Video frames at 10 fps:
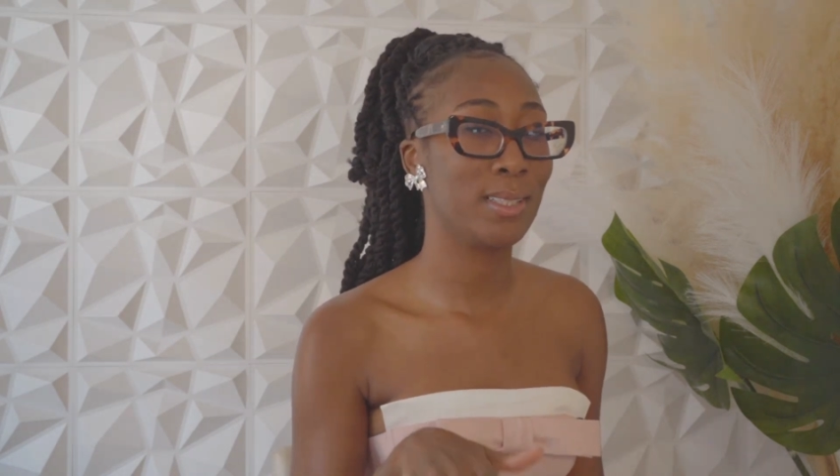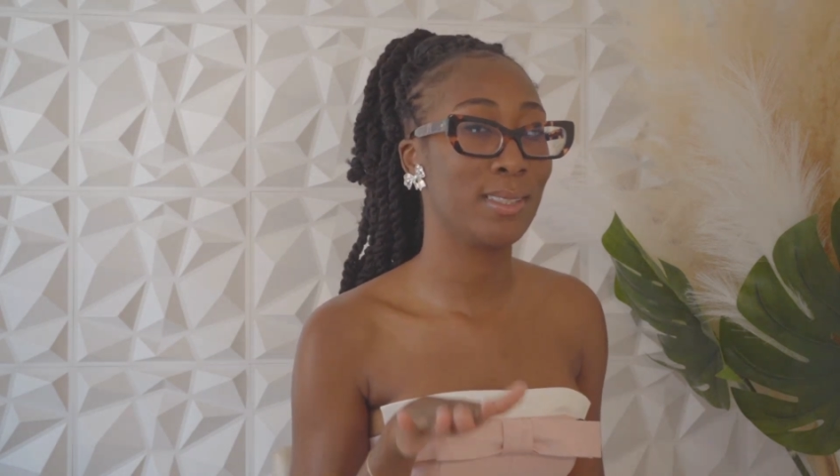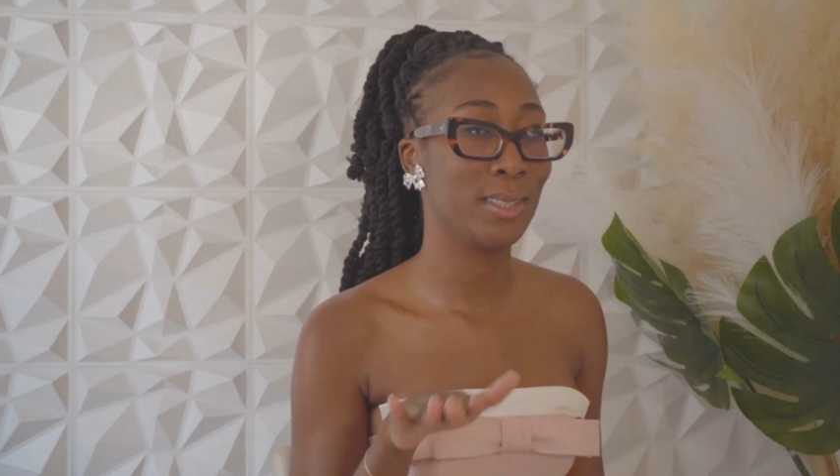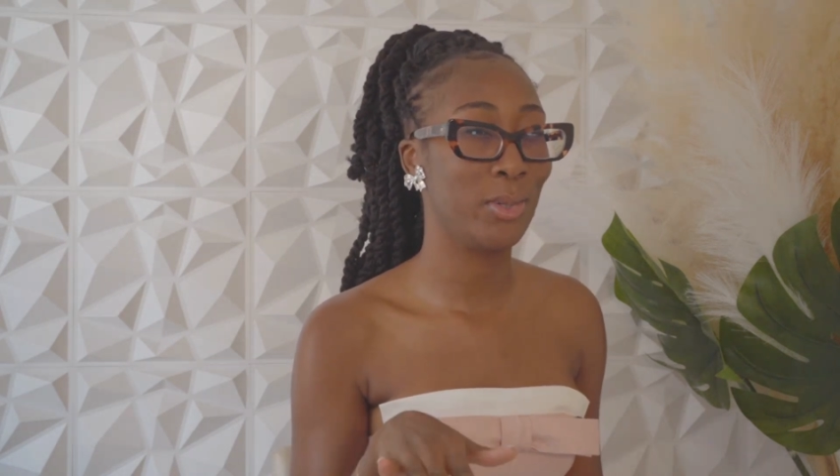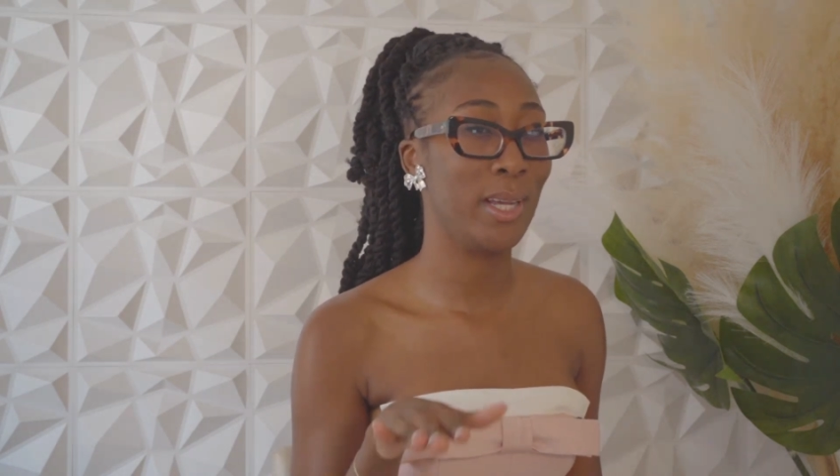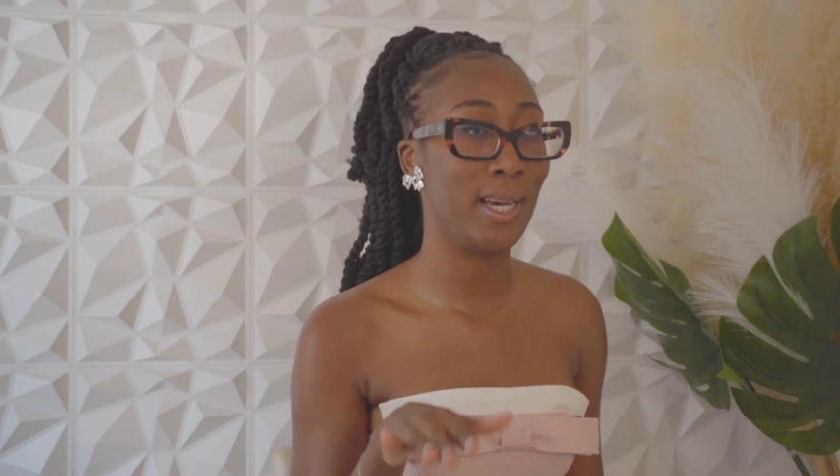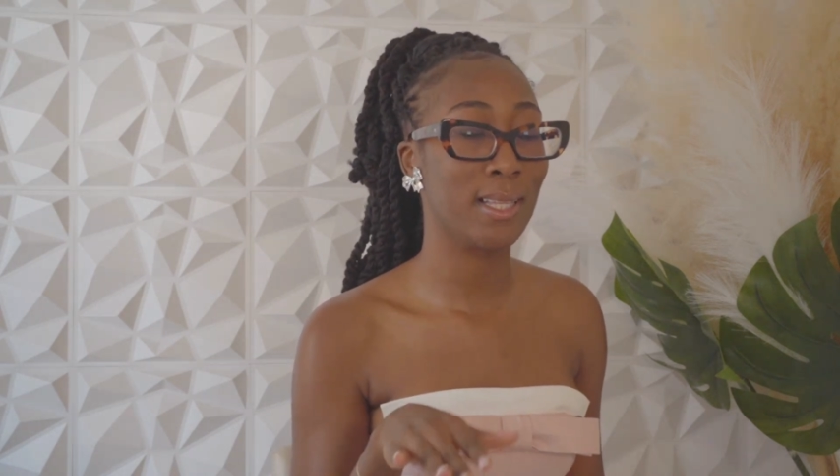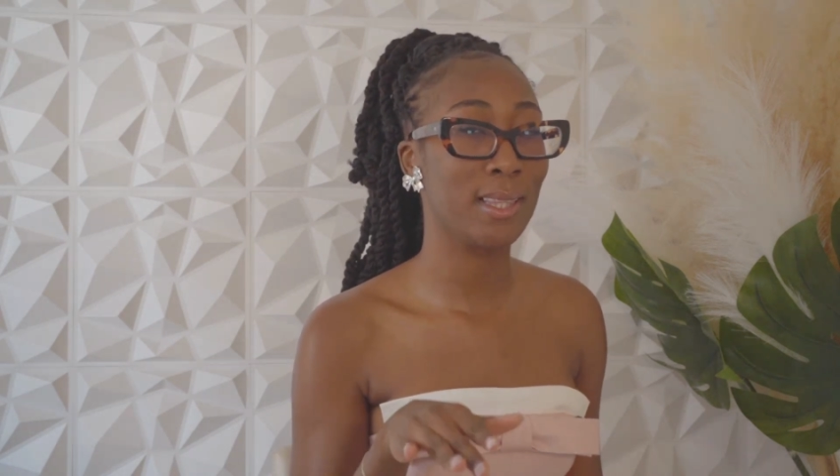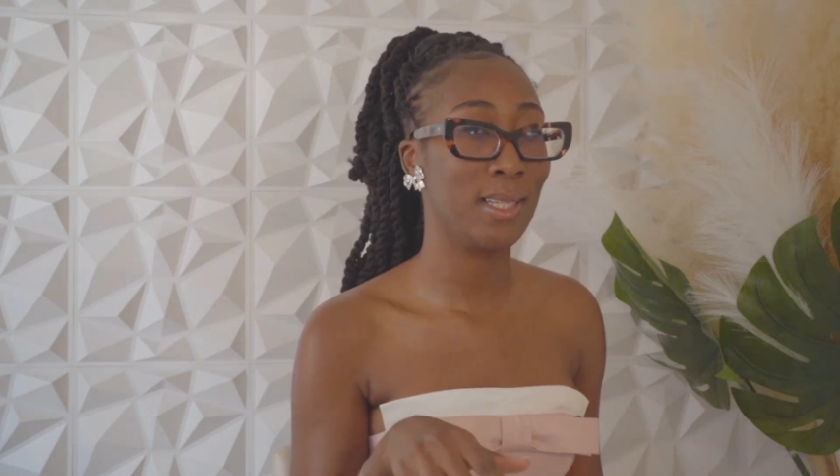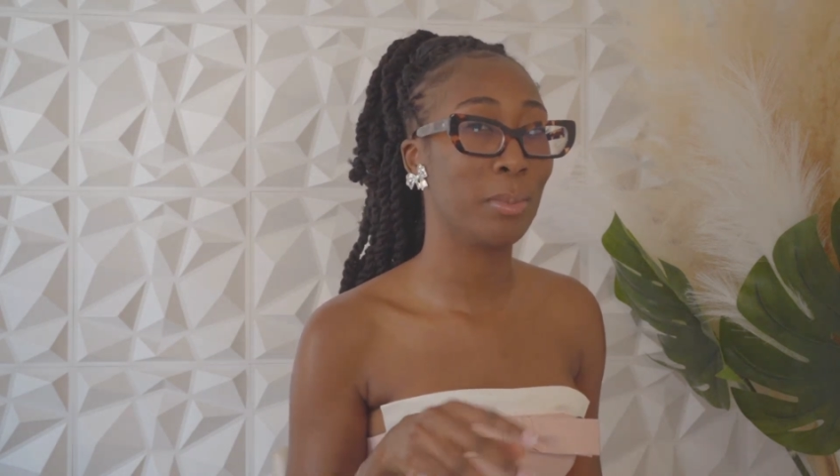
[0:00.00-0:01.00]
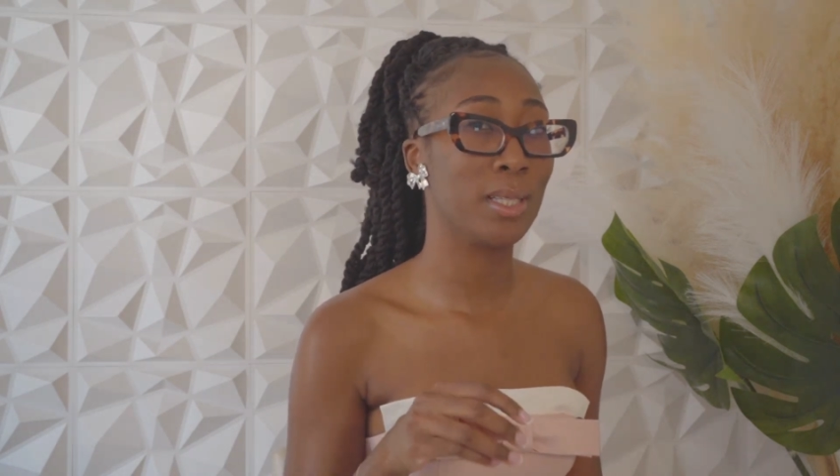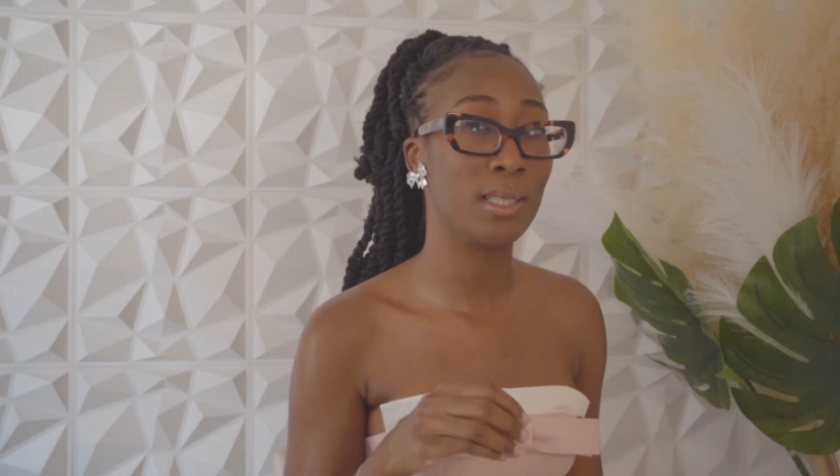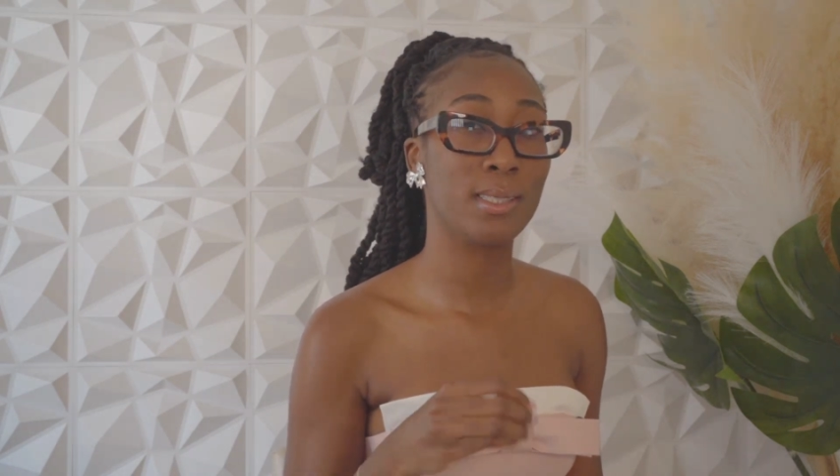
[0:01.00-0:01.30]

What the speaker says: into the zodiac thing,